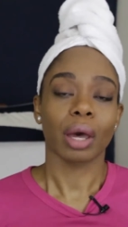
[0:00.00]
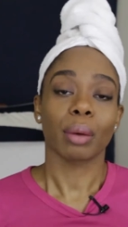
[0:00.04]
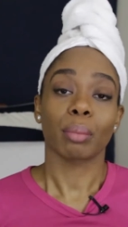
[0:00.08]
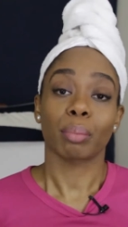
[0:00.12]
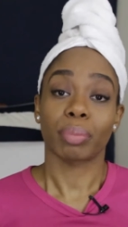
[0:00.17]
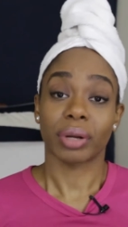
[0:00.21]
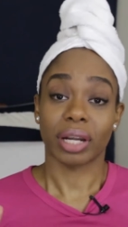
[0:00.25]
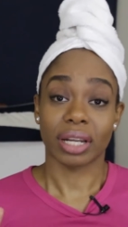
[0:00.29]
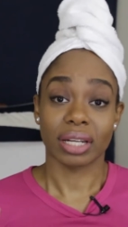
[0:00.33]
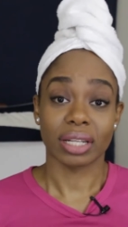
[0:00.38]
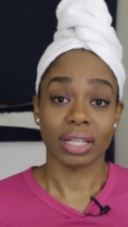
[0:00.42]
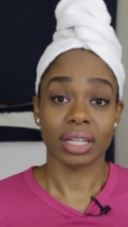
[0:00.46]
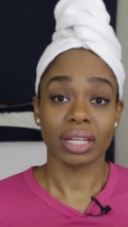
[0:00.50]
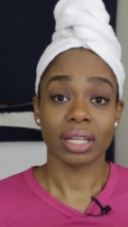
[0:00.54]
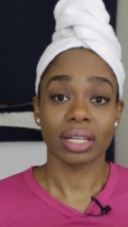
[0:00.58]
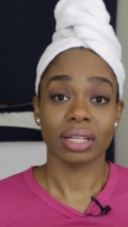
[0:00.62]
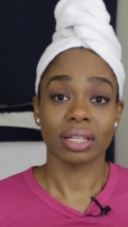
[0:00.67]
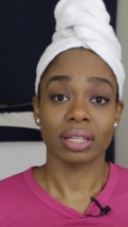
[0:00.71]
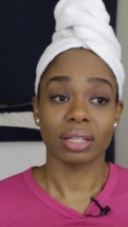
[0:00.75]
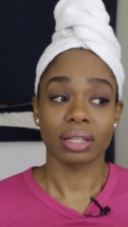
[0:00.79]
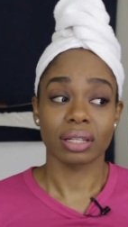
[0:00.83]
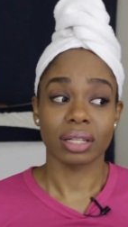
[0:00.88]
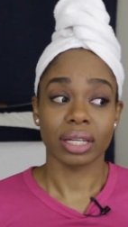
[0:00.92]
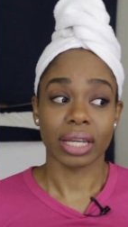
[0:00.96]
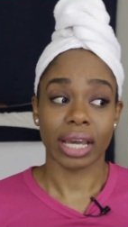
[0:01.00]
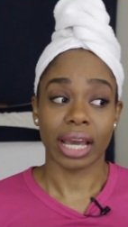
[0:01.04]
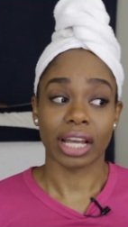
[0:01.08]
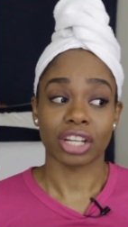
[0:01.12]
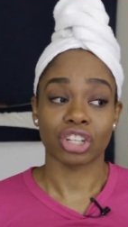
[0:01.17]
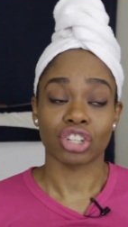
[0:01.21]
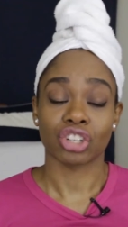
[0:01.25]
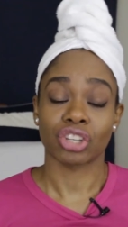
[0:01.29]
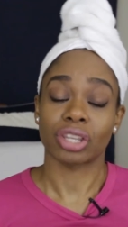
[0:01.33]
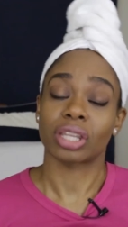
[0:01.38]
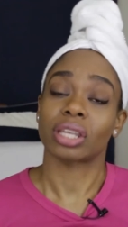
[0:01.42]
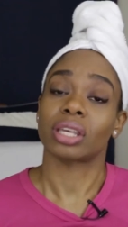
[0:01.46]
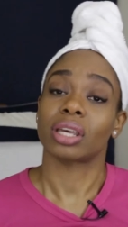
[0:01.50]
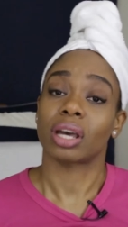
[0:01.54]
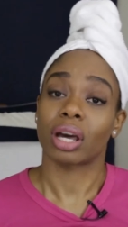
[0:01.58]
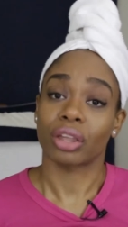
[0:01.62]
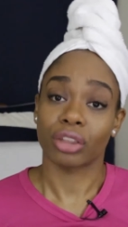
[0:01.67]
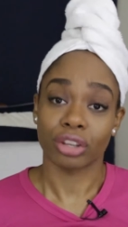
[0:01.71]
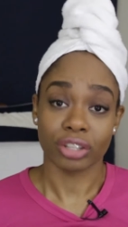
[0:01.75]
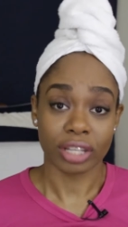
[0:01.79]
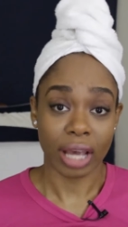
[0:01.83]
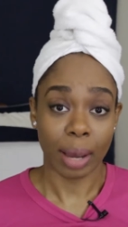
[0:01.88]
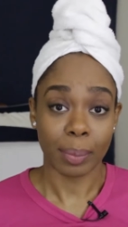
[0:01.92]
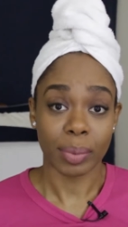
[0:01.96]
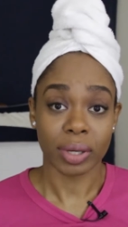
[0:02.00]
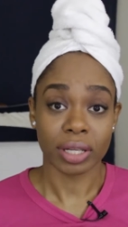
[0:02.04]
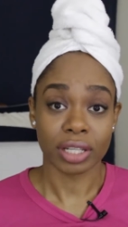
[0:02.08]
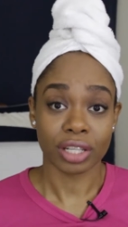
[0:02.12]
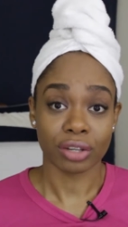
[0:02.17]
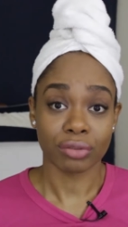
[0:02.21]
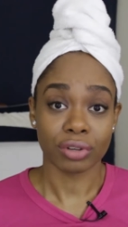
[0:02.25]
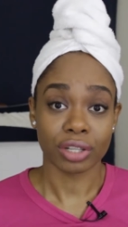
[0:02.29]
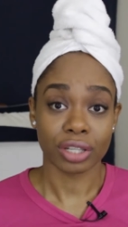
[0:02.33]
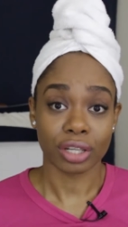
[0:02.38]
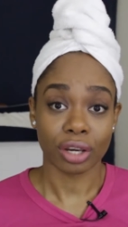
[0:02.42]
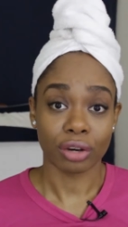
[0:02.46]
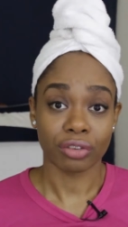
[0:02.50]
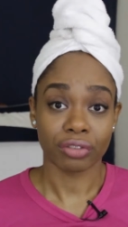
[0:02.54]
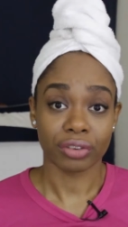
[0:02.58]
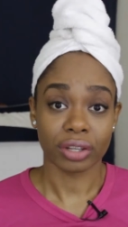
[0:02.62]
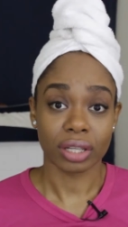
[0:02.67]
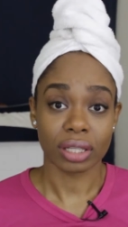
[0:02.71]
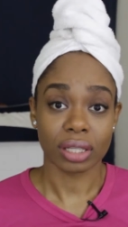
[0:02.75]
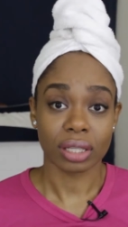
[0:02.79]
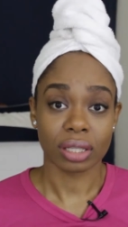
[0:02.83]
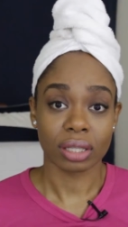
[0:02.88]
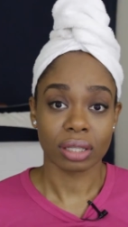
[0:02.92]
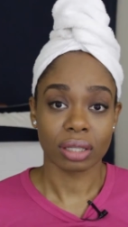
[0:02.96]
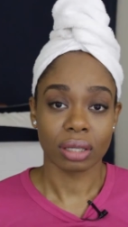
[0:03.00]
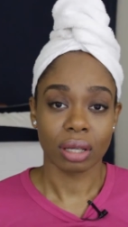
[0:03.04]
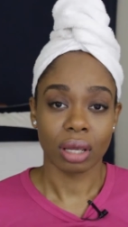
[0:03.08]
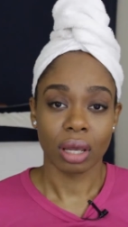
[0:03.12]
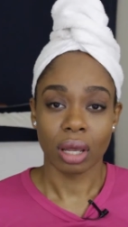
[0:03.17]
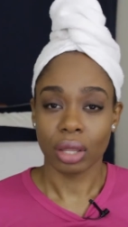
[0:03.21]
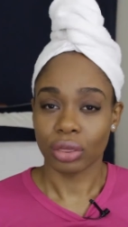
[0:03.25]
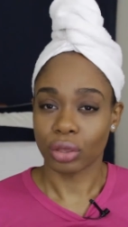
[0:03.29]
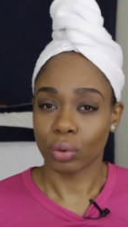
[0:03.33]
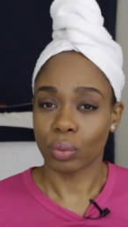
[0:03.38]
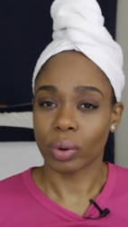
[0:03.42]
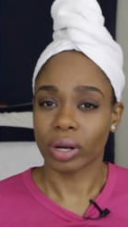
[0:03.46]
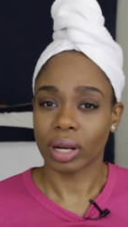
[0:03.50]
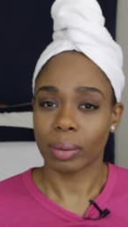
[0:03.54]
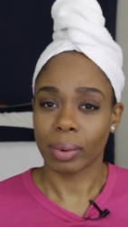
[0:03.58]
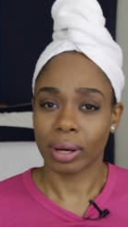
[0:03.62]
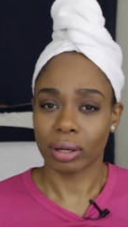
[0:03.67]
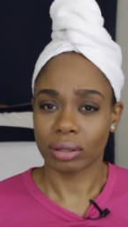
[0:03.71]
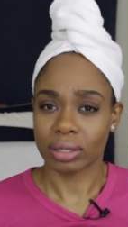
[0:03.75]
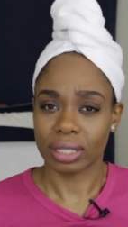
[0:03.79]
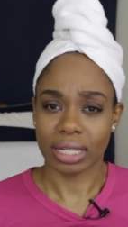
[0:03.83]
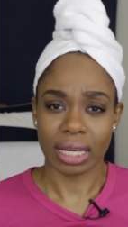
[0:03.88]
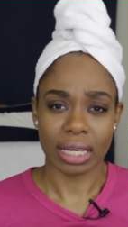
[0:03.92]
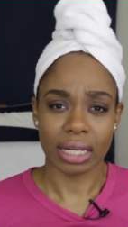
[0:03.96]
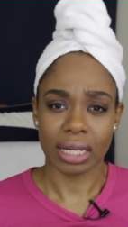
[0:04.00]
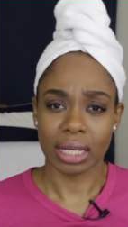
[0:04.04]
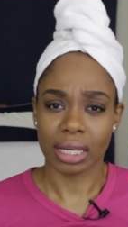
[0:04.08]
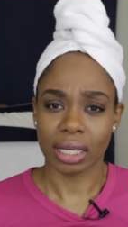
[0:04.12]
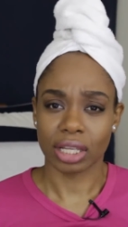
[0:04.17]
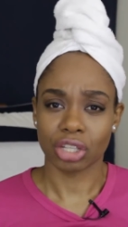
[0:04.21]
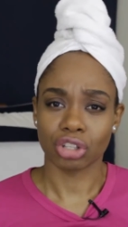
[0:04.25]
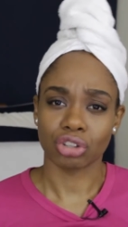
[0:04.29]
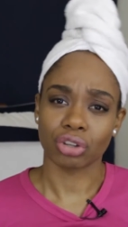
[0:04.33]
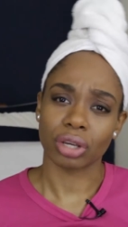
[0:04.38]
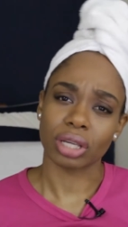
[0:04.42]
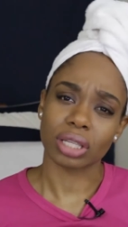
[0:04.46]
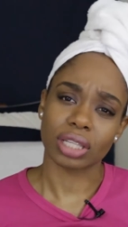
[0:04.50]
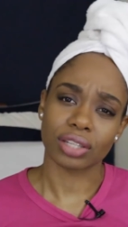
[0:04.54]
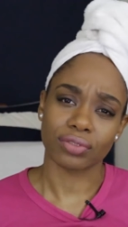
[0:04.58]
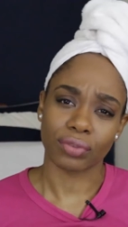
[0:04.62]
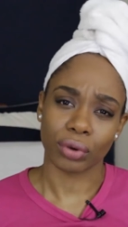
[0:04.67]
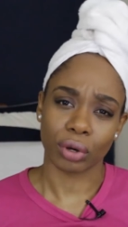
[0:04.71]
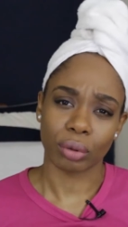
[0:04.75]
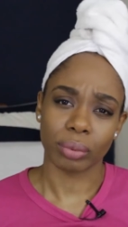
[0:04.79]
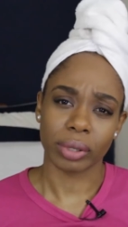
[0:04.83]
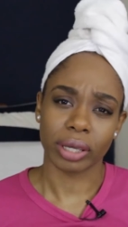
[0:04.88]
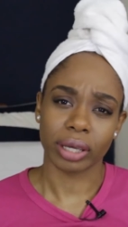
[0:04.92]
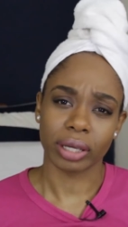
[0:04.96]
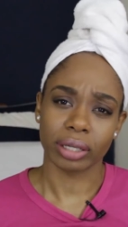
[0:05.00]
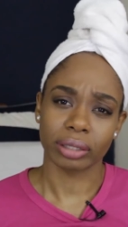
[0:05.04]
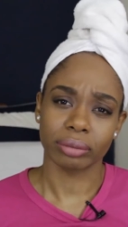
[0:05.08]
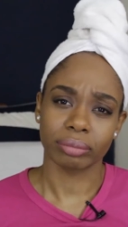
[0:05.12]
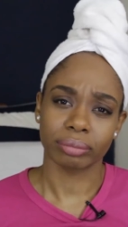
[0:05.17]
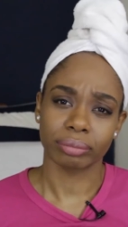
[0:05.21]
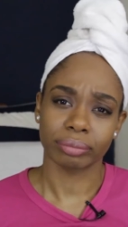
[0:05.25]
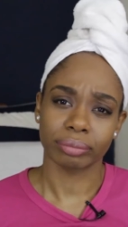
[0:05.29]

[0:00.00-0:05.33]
But I did catch the other topic to resurface, the one about dating and transphobia,